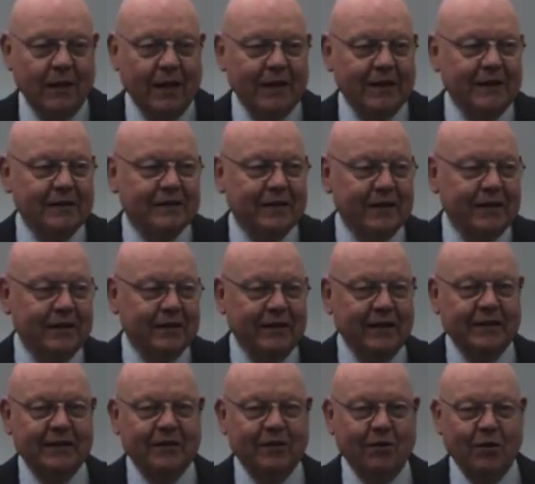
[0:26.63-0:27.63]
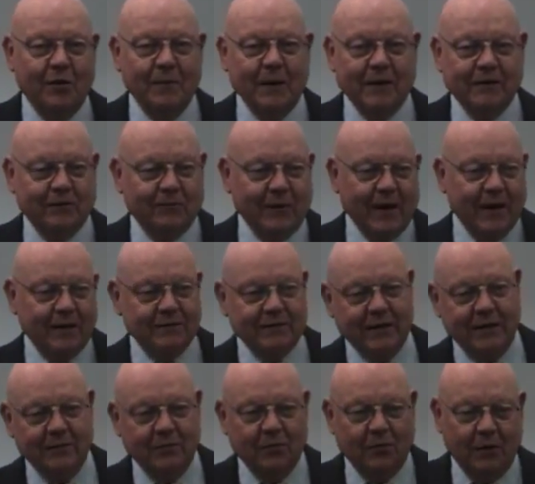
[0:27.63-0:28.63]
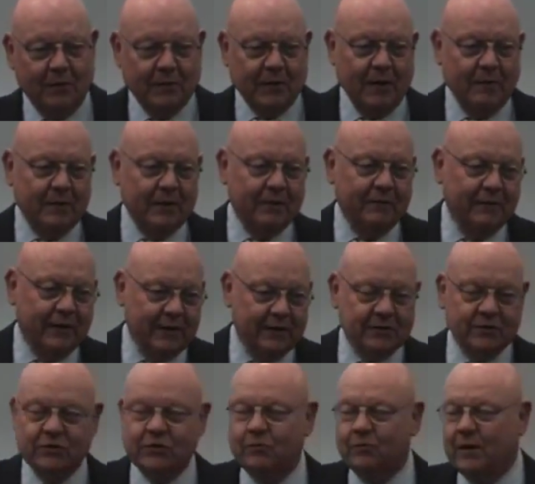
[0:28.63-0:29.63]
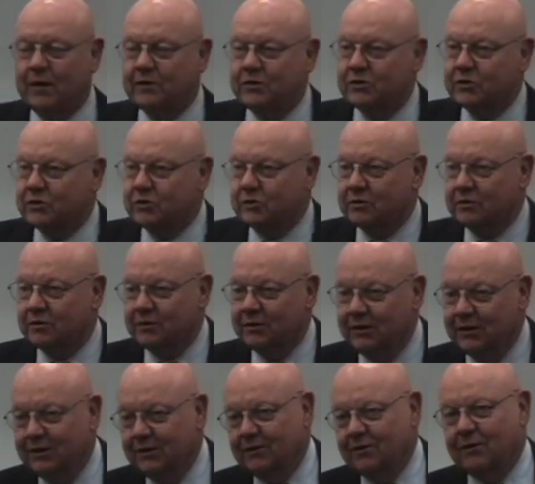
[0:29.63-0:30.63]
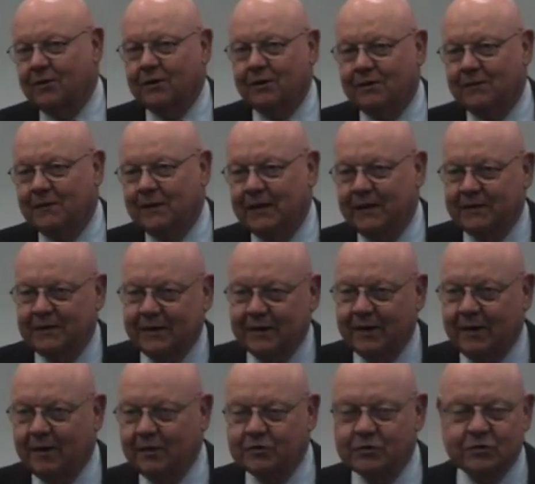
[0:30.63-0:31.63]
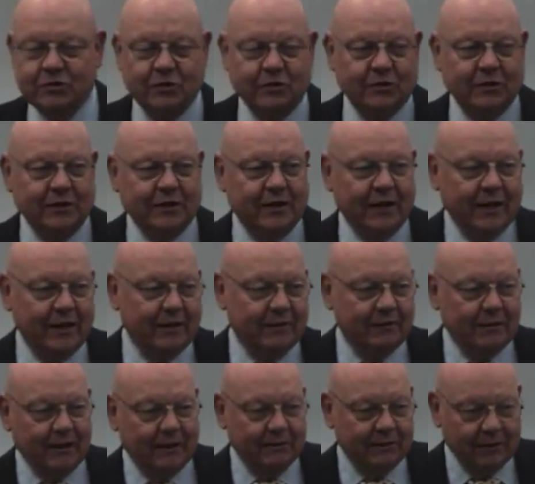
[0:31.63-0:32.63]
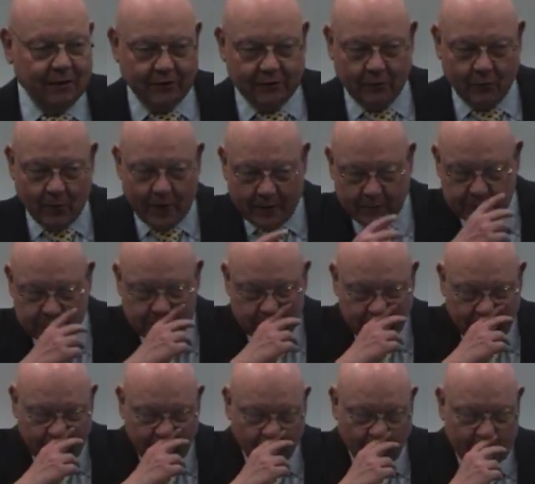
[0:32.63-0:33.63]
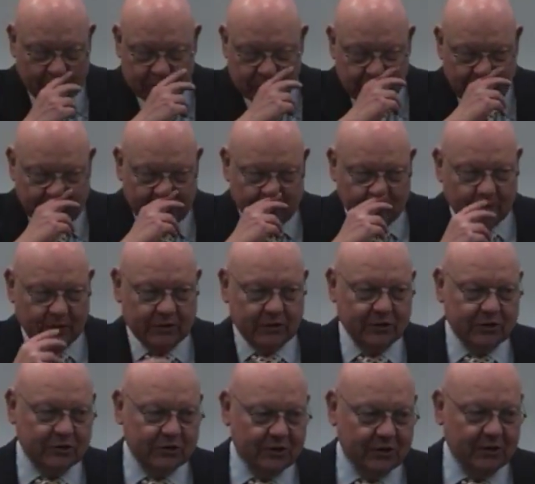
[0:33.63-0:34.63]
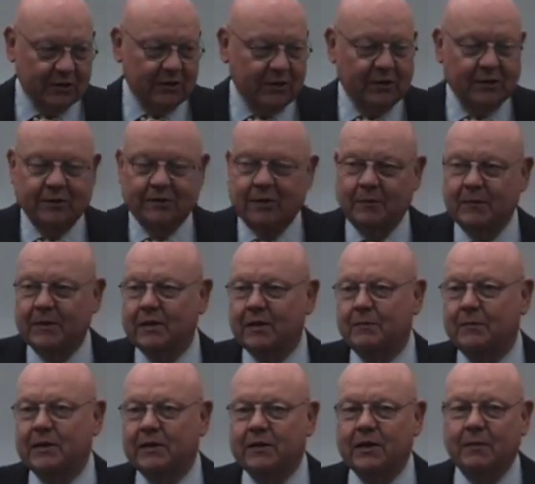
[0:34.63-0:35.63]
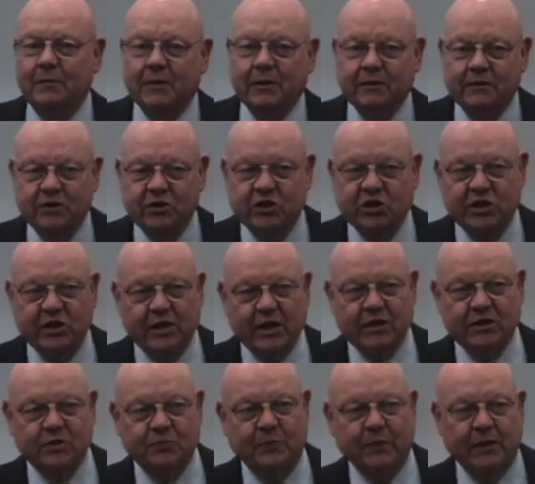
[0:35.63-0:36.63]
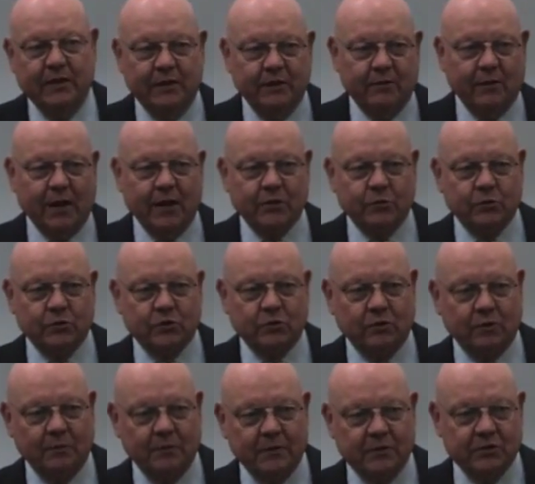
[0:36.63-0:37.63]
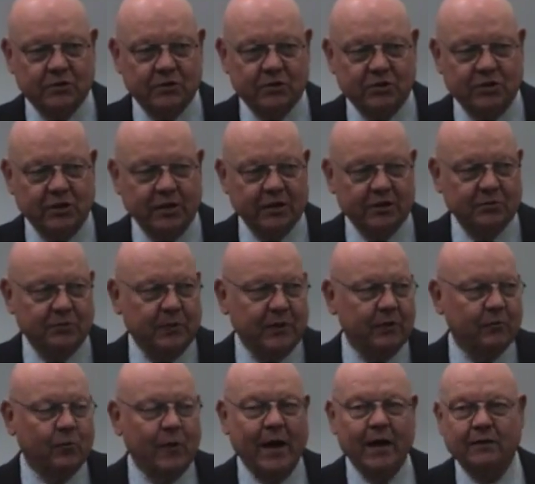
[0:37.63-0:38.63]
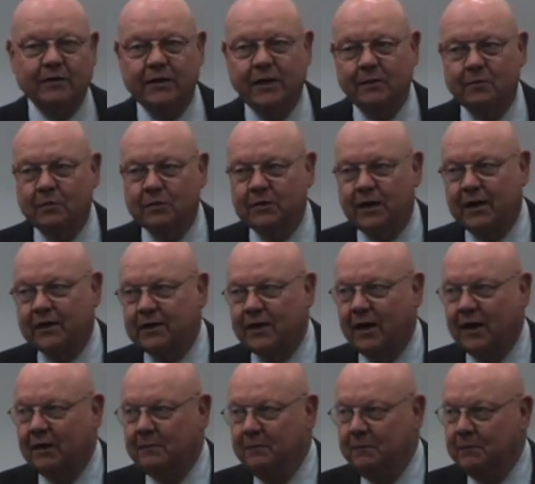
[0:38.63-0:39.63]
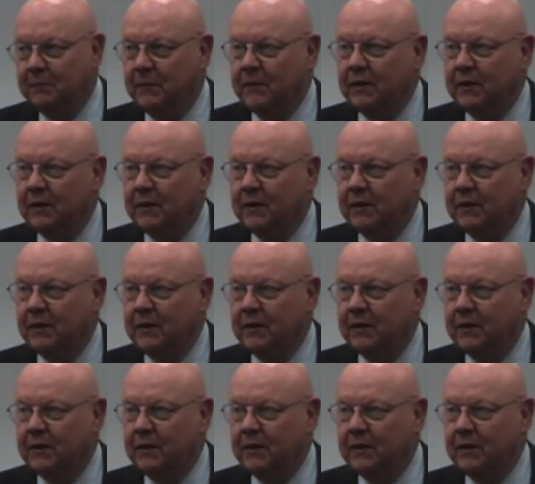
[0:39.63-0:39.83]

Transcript: anything you need to know about the Roundtable, upcoming events, to register, or anything else, you can get it on the our website, which is www.GSB, Graduate School of Business, gsbroundtable.com.